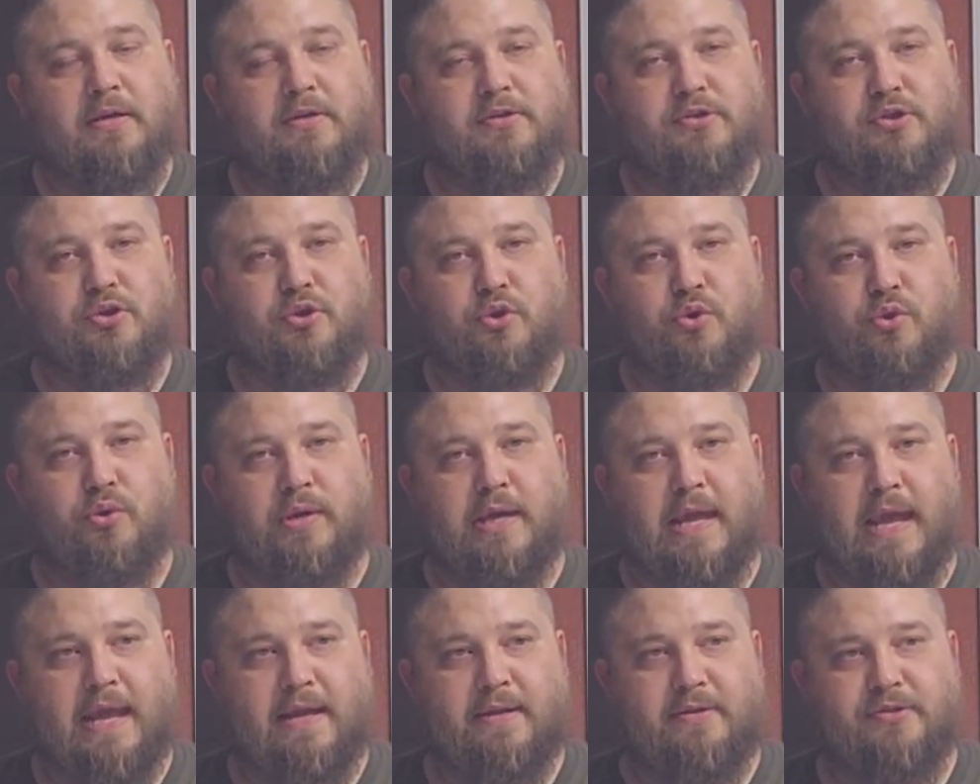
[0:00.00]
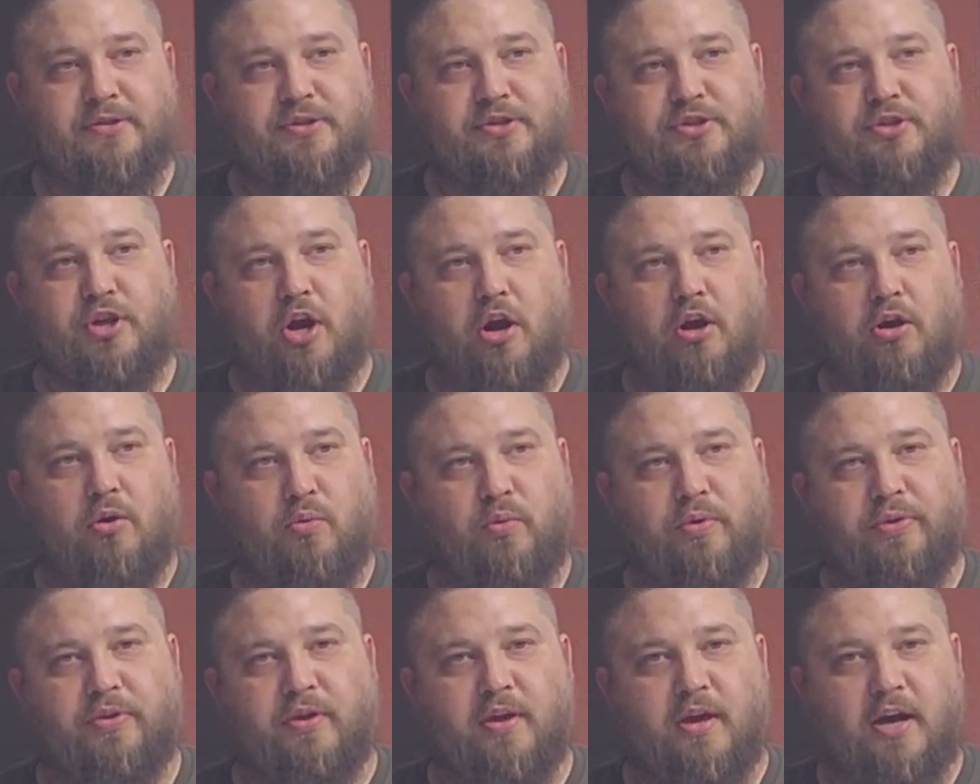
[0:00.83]
So you can't start
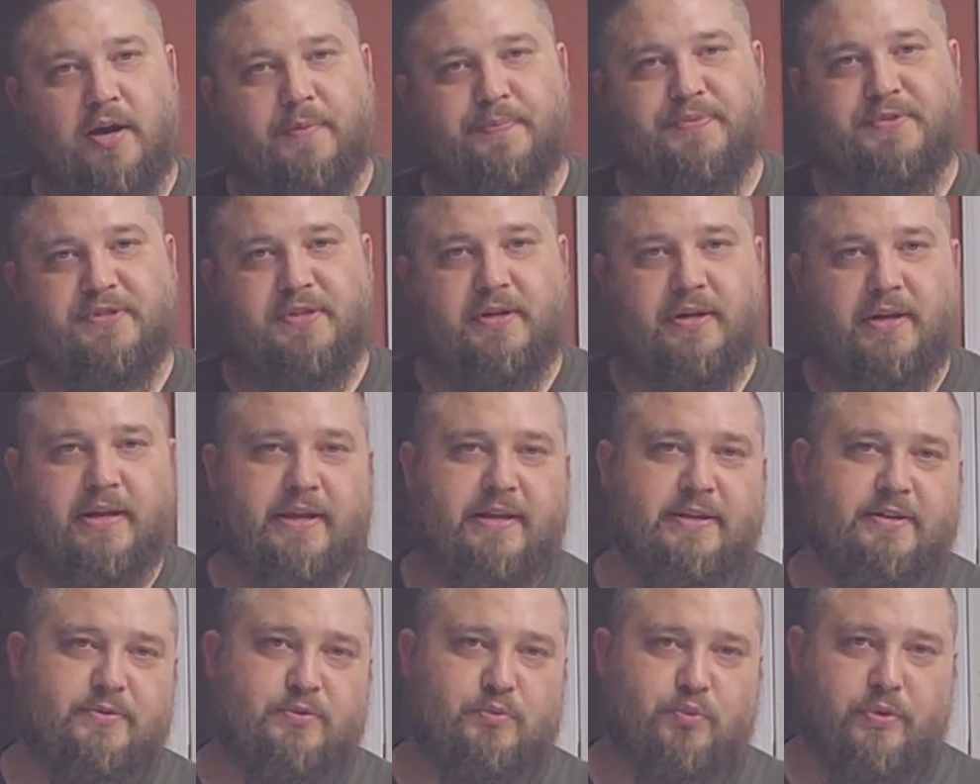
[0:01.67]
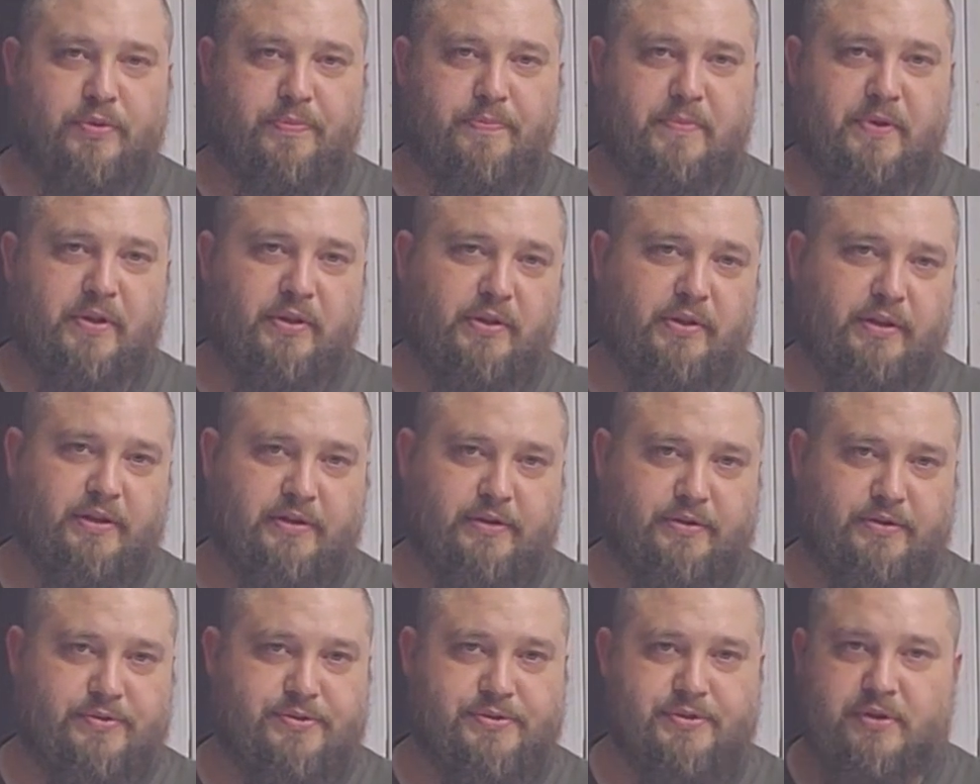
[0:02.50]
with cups and end with
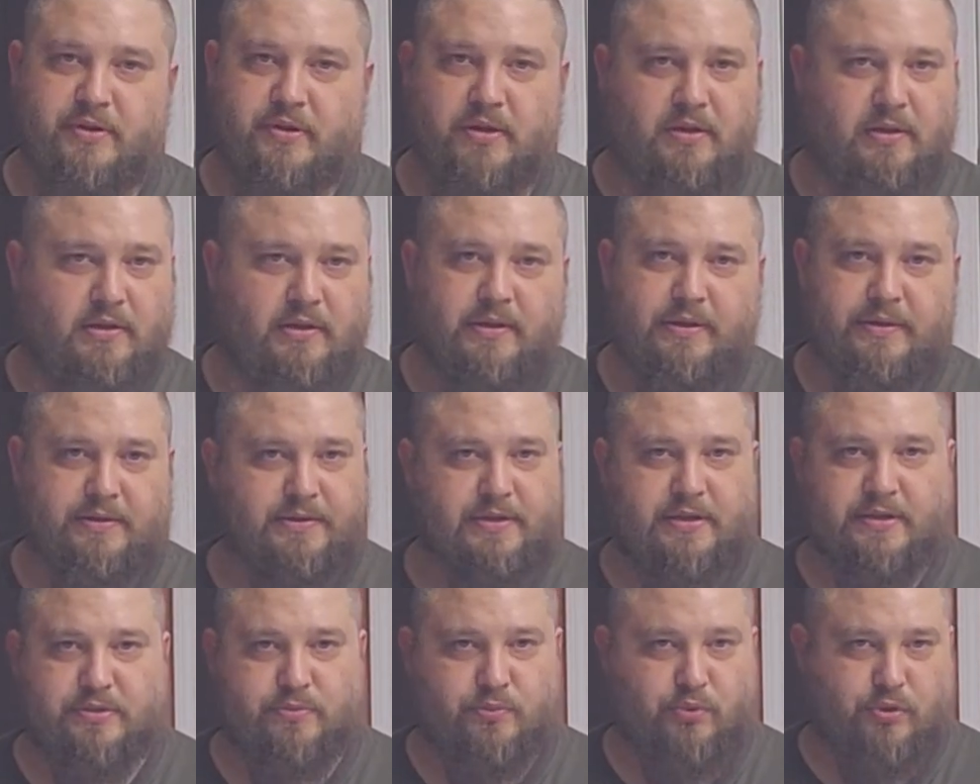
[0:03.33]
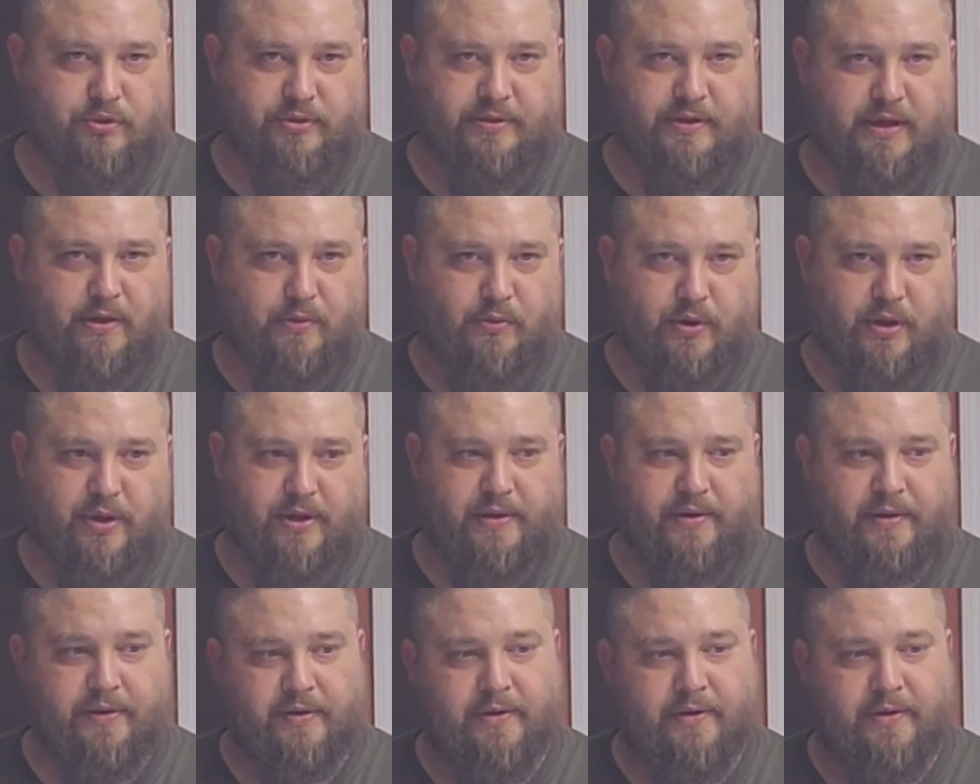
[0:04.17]
milliliters. It doesn't work that way.